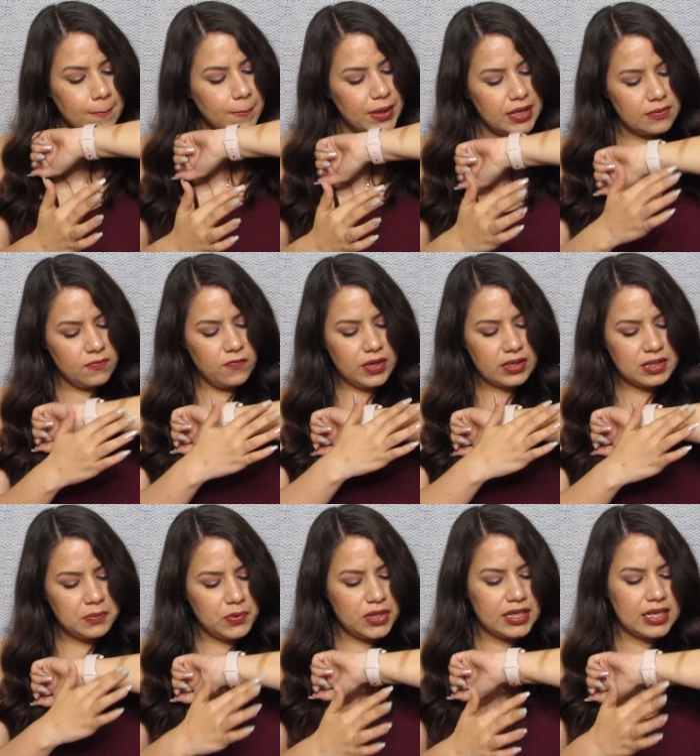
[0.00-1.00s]
but very
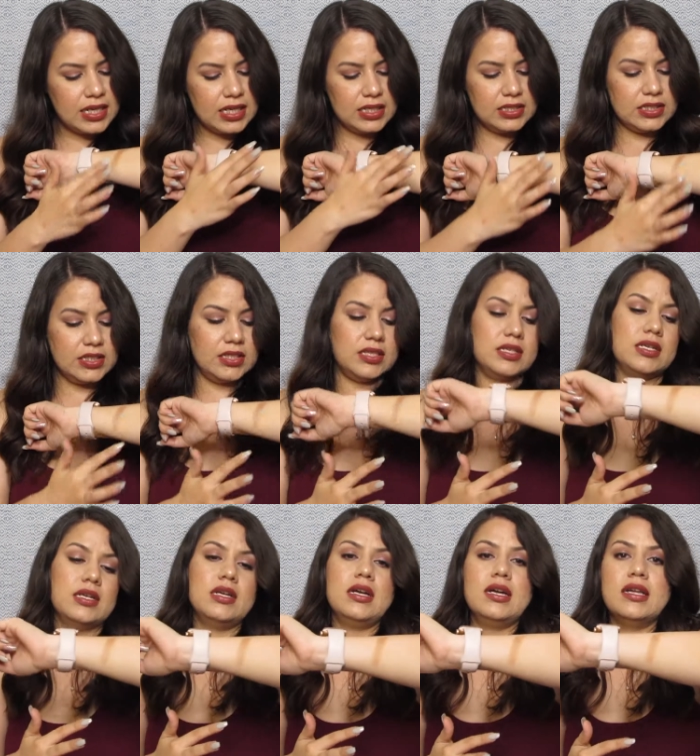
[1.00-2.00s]
pretty color.
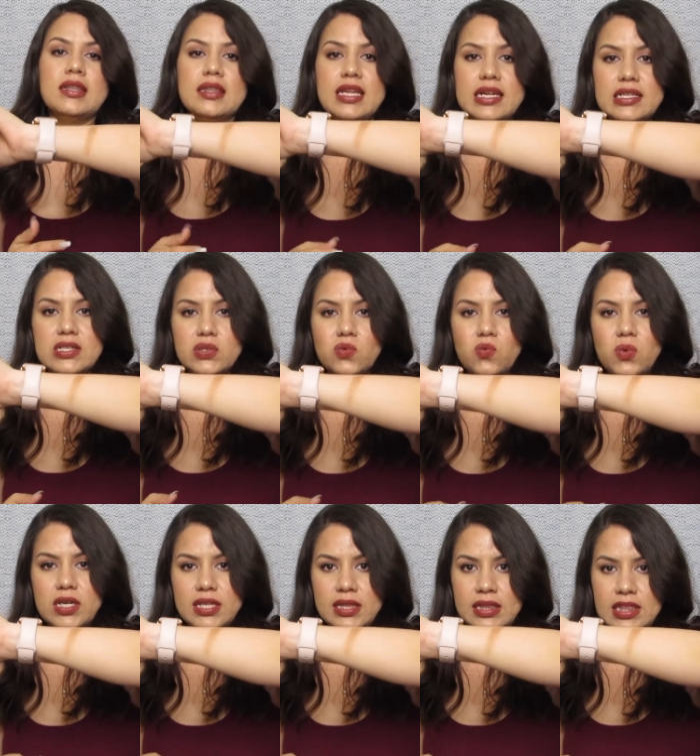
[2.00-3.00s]
That is
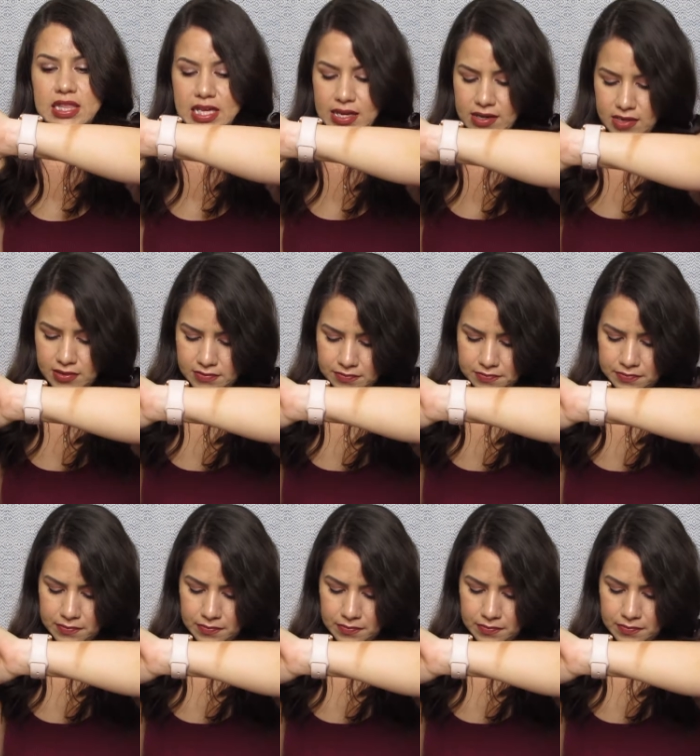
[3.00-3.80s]
one there.